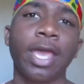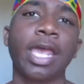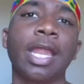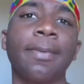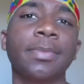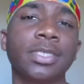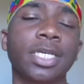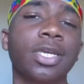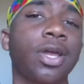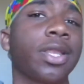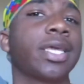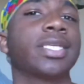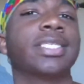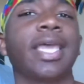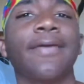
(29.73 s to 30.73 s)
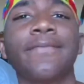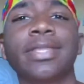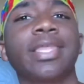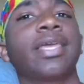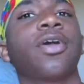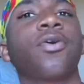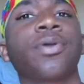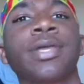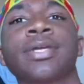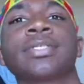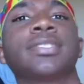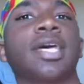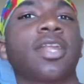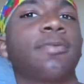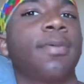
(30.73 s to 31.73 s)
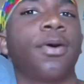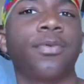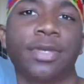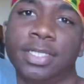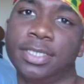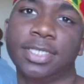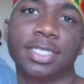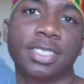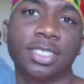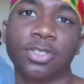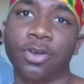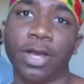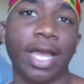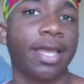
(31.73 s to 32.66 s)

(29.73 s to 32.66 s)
And I'm gonna tell y'all this, everything on here is not on my wish list, you know.